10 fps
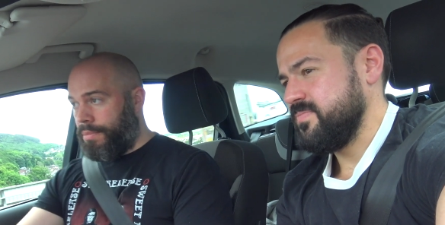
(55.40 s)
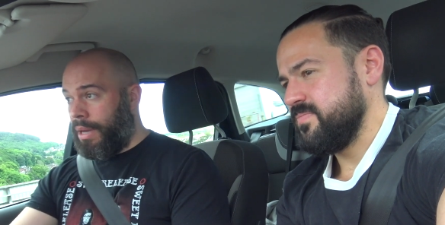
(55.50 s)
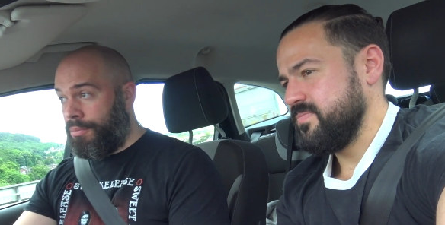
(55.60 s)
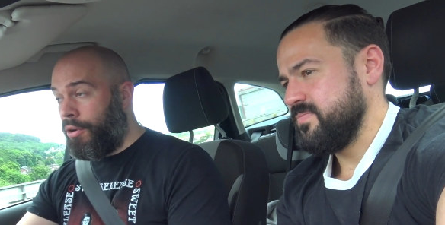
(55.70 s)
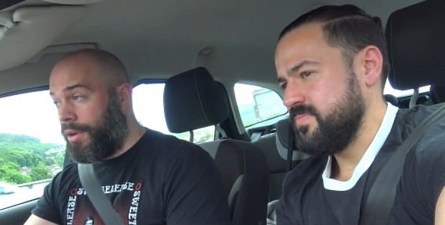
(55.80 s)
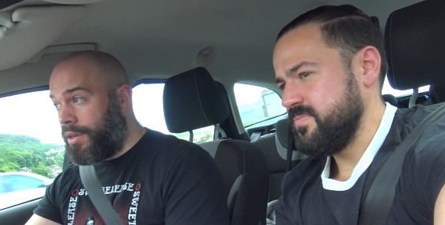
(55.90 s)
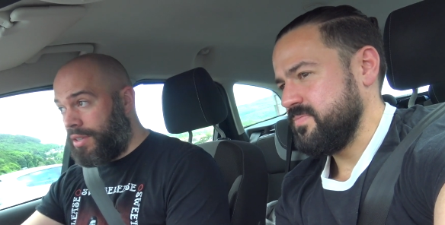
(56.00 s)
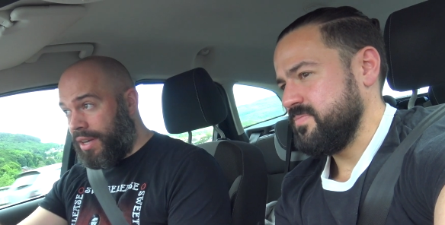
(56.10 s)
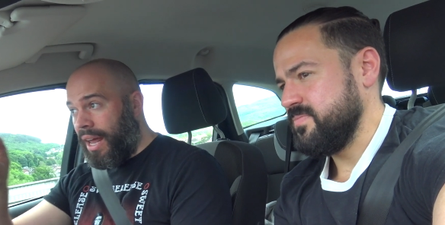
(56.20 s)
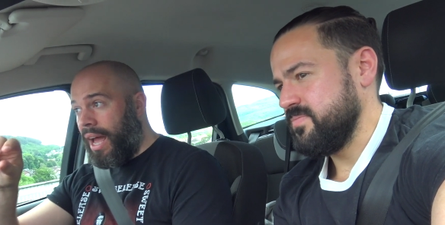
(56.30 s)
Speaker 1: my
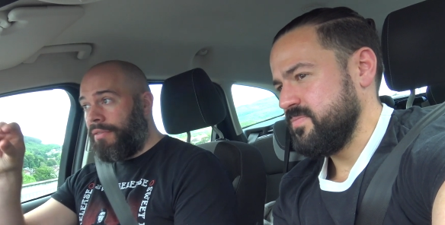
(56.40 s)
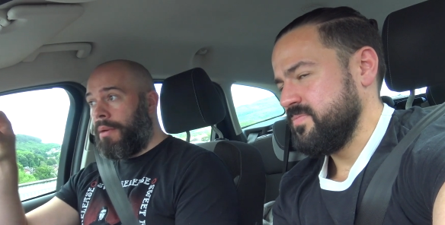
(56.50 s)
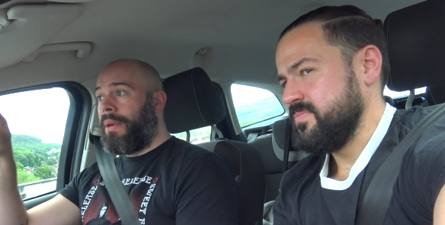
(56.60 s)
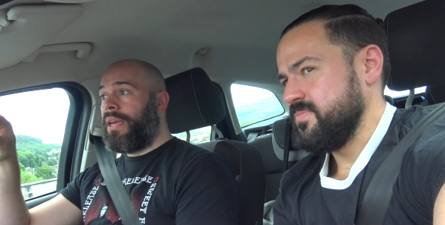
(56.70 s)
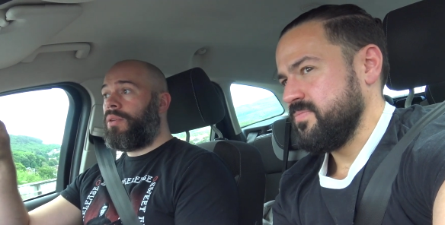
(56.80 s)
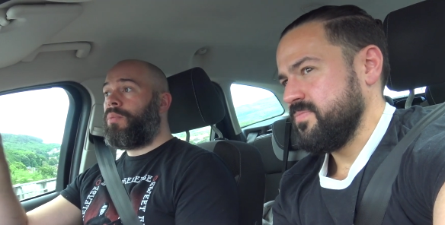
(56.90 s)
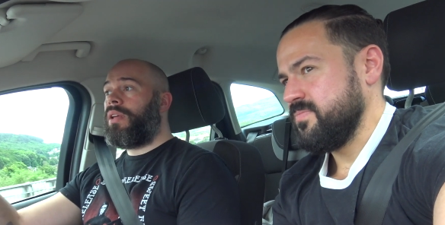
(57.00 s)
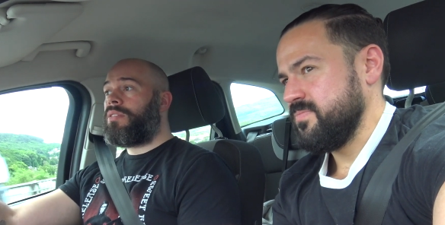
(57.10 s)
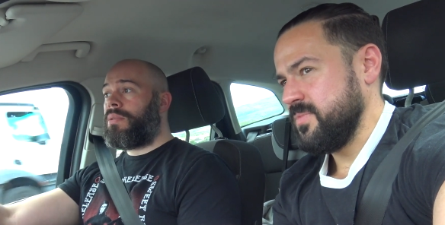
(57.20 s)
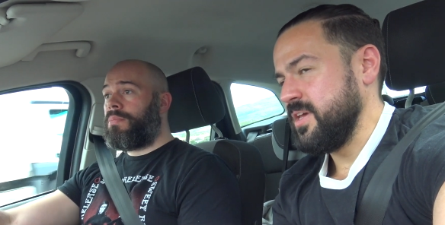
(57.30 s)
products are going to have a made in
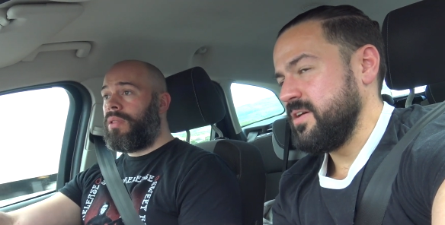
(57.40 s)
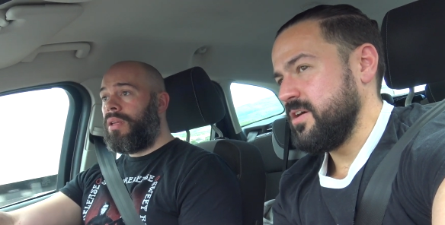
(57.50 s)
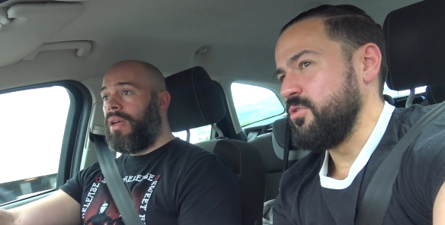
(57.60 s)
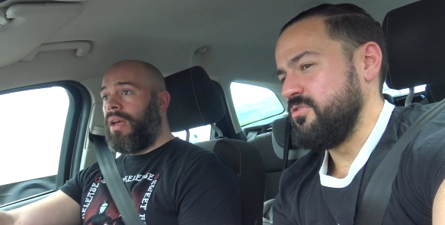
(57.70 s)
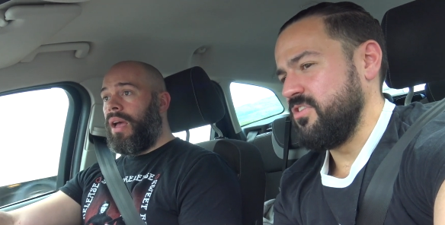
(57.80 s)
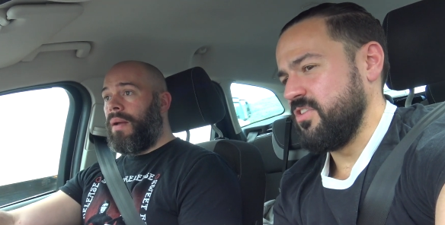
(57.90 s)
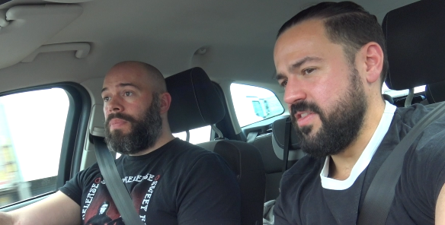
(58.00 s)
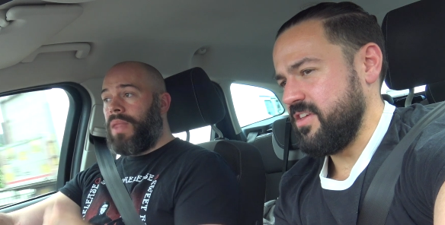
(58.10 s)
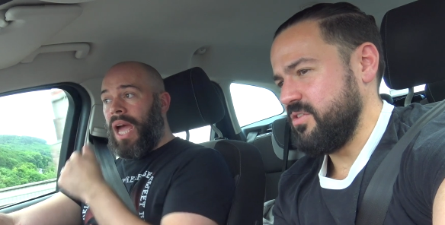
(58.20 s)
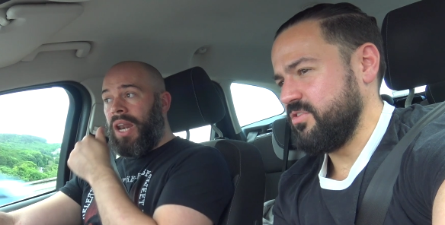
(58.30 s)
Wales symbol. Yeah. Oh, you
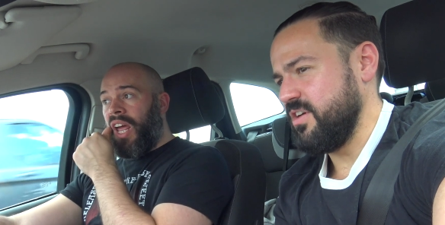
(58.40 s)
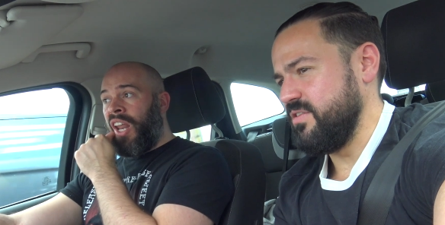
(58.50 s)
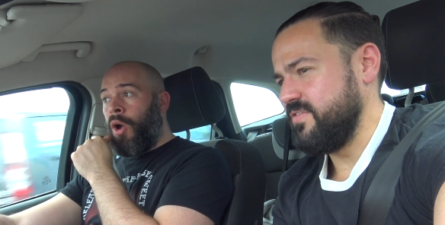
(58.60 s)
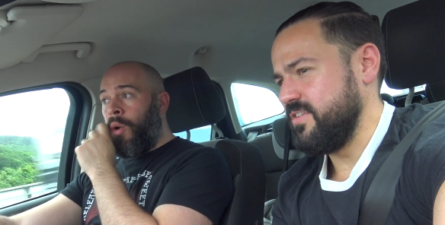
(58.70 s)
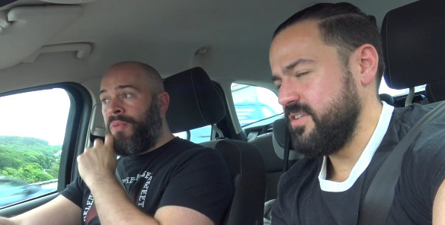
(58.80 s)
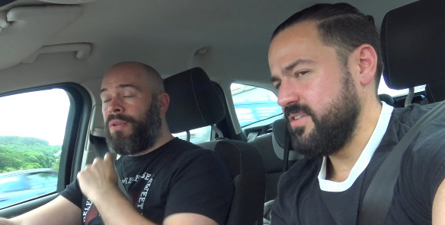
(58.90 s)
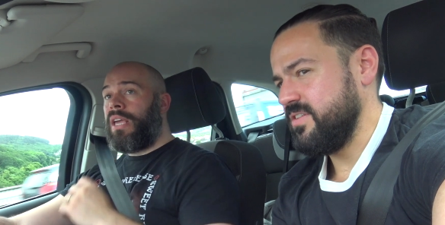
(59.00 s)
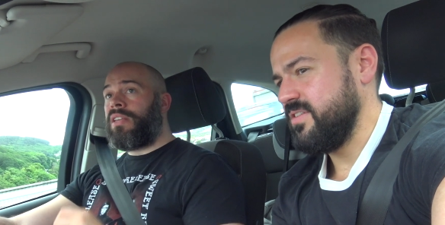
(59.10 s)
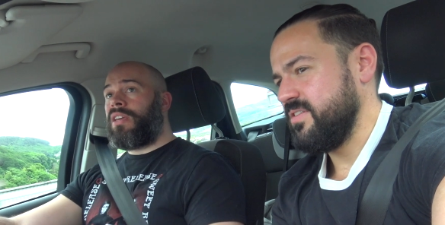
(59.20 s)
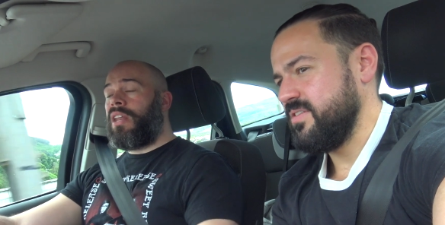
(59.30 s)
design that yourself. And, and
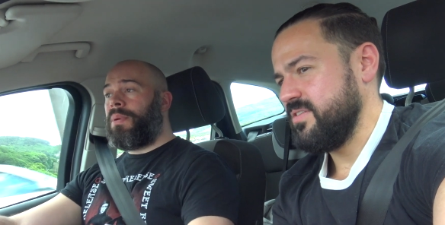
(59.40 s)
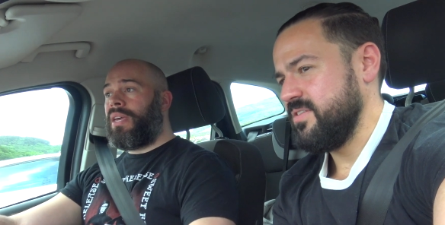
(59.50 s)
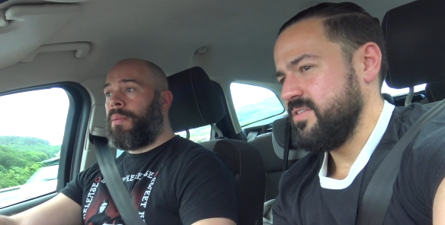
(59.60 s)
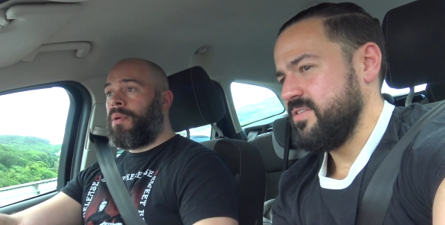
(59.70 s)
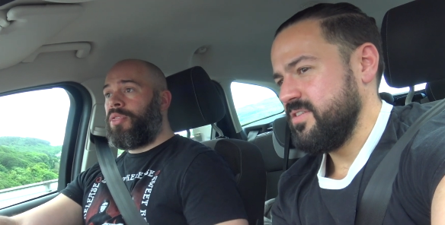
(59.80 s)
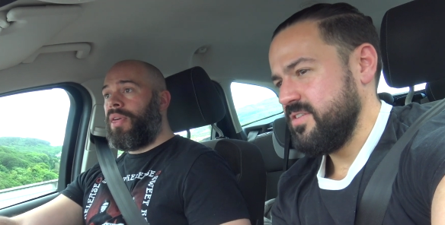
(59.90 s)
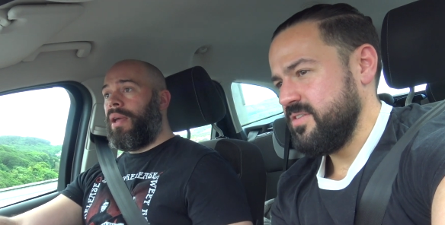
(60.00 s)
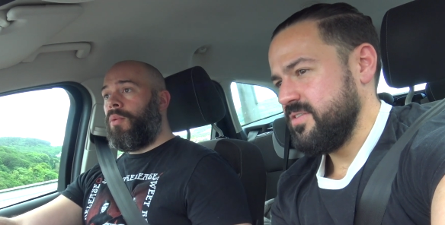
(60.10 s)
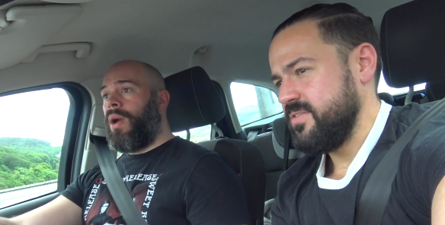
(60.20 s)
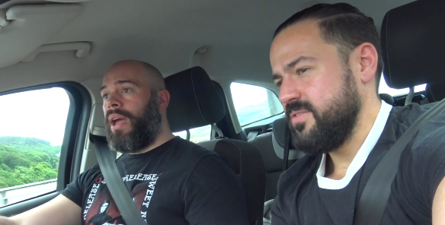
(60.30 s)
hopefully, it's going to become a
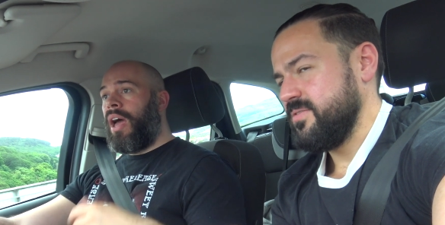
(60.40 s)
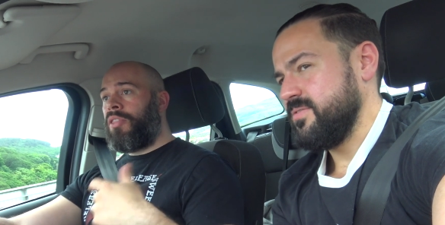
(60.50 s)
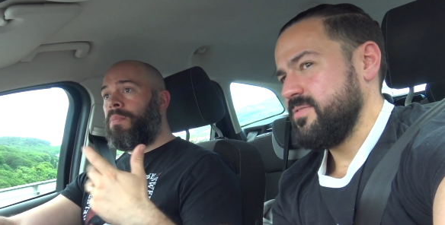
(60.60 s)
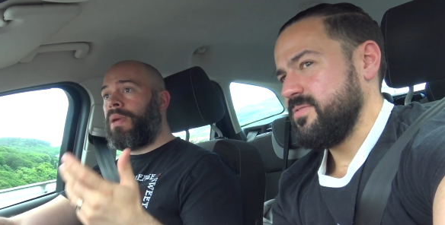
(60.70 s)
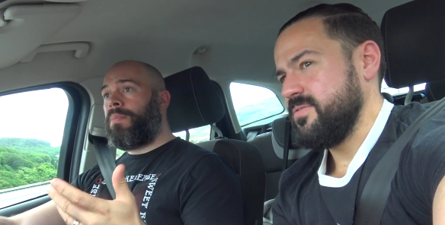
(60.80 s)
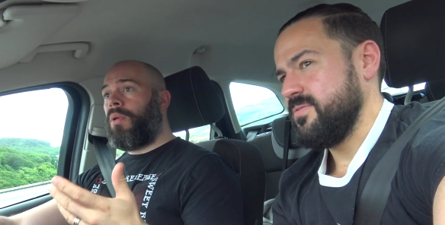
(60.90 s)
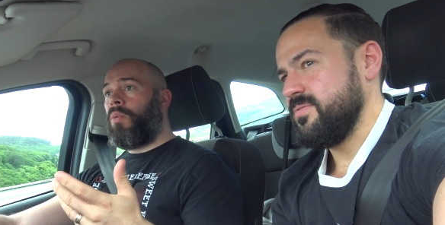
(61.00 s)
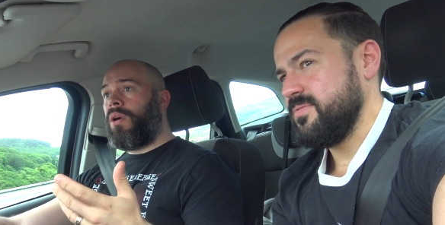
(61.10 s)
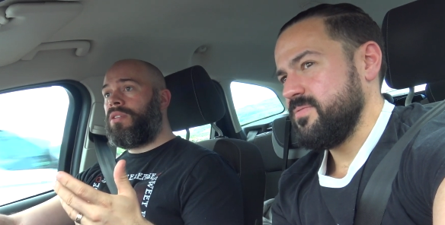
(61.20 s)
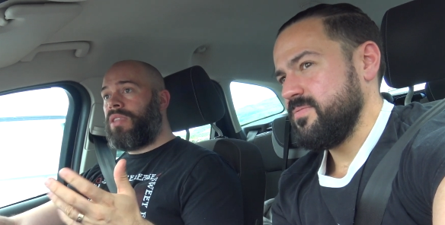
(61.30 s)
thing where other people
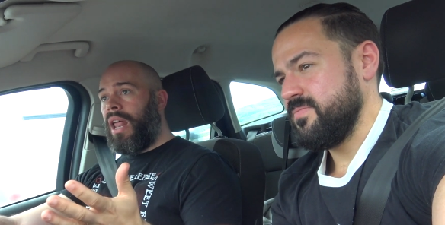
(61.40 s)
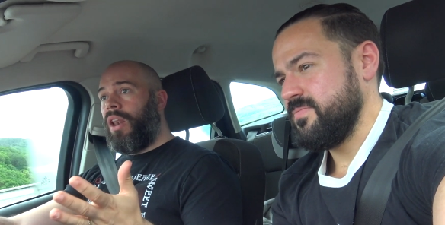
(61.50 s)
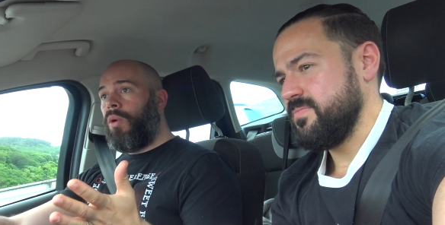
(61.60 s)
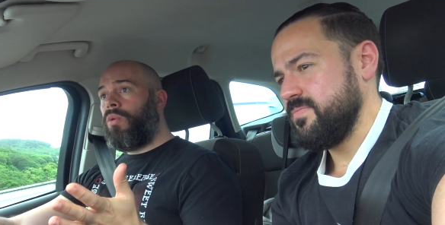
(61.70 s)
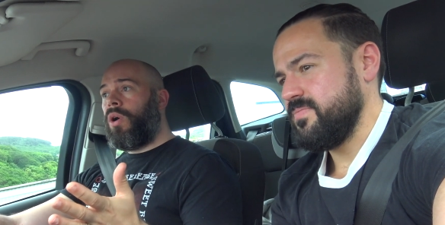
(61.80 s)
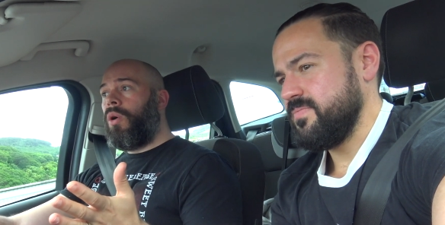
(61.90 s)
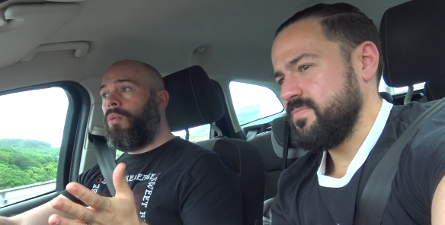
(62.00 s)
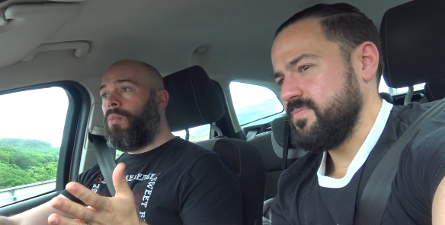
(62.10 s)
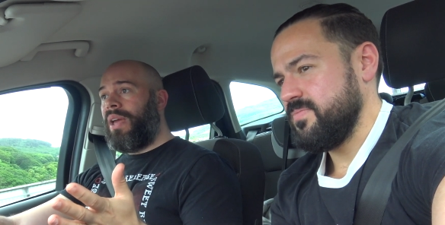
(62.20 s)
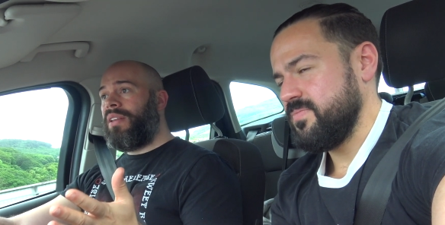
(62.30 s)
want that logo,
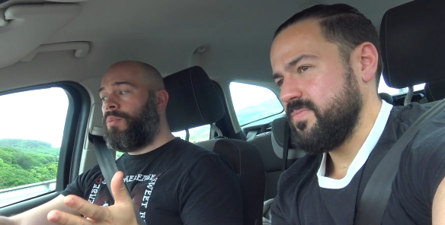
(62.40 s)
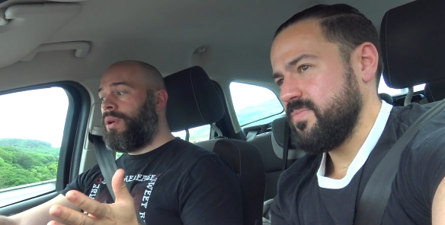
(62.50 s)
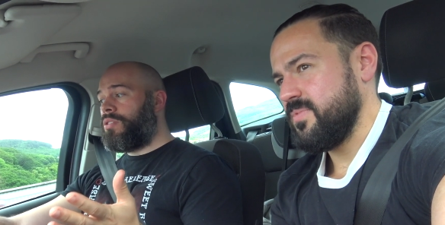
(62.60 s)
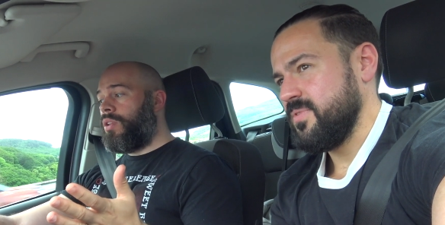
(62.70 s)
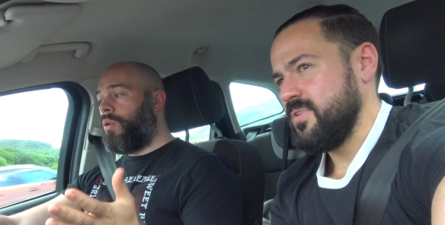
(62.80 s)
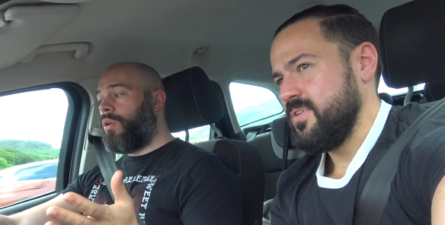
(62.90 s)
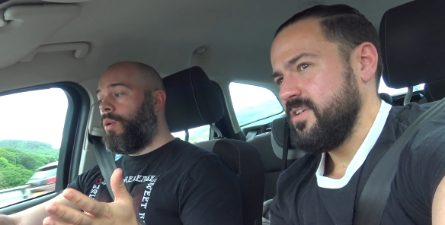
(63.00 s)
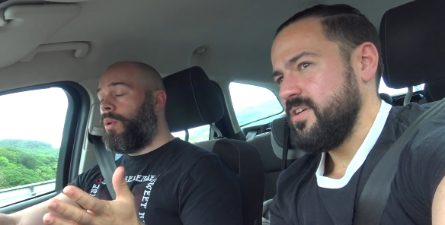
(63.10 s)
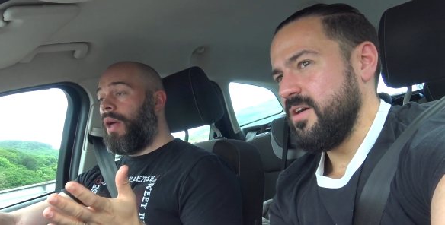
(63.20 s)
made in Wales logo.